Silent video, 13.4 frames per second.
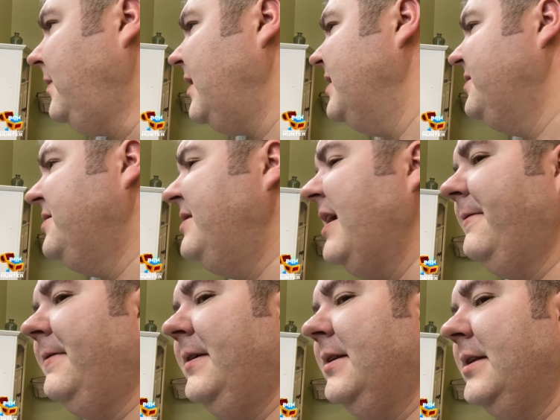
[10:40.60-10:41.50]
It's
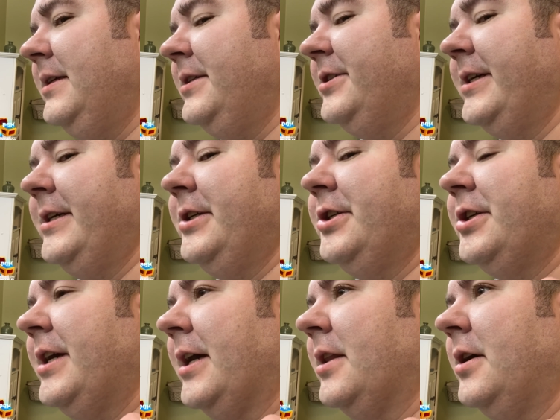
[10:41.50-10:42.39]
definitely
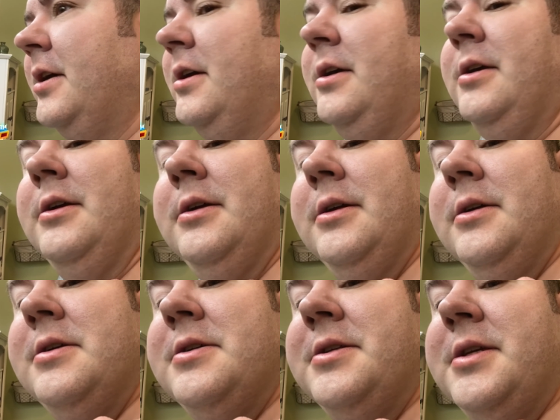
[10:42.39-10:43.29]
changed color
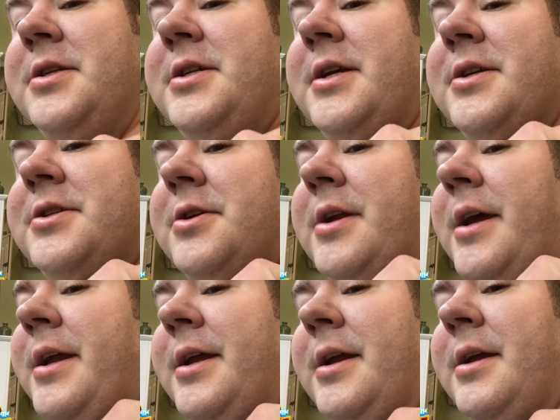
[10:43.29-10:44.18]
since
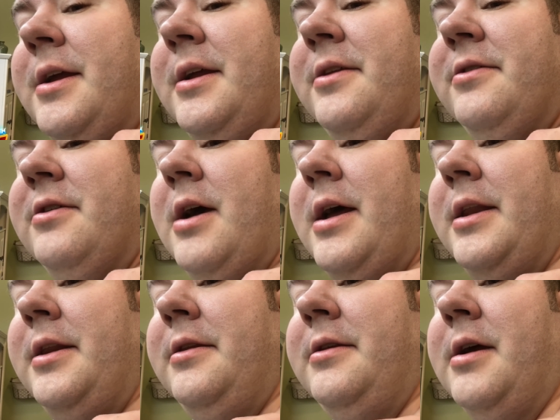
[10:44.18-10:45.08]
yesterday. It's
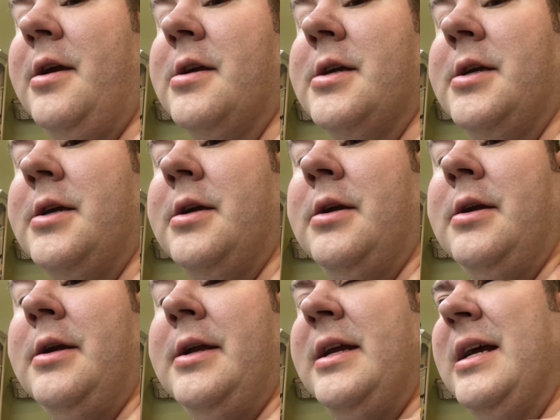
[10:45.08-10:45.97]
gotten darker.
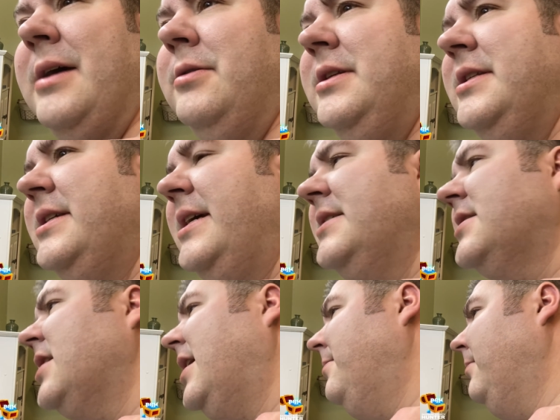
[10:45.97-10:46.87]
I wouldn't say
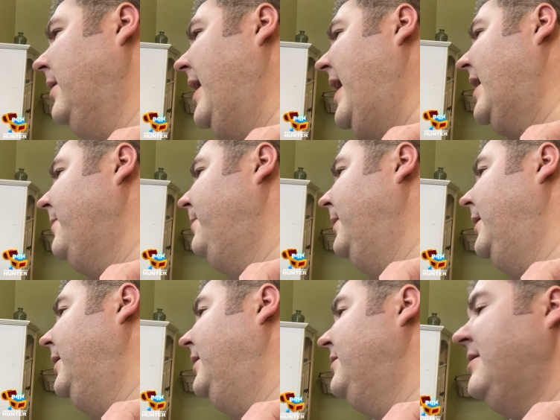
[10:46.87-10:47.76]
it's gotten black, but
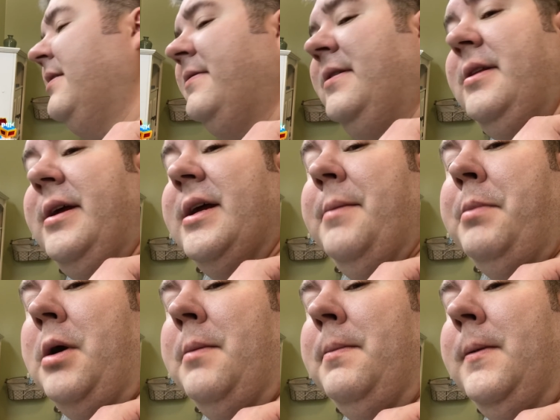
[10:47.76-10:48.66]
it's definitely like a
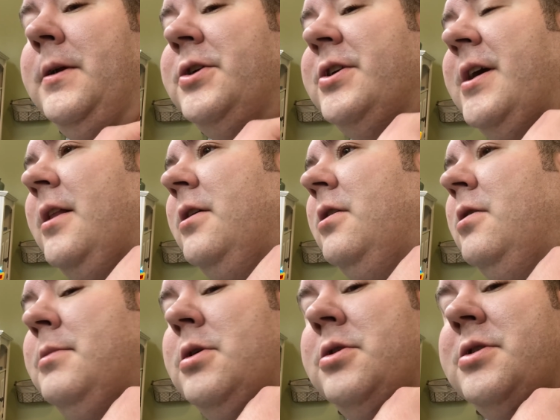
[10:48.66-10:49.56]
purplish color
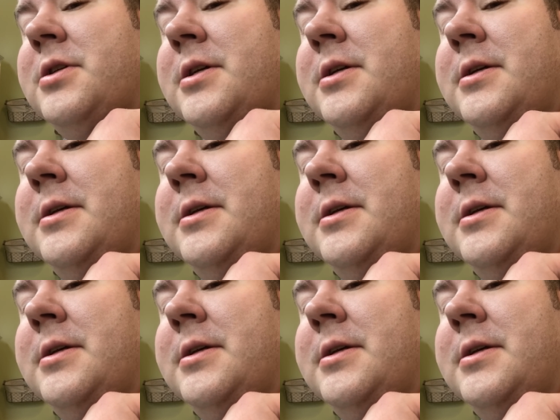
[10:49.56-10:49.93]
almost.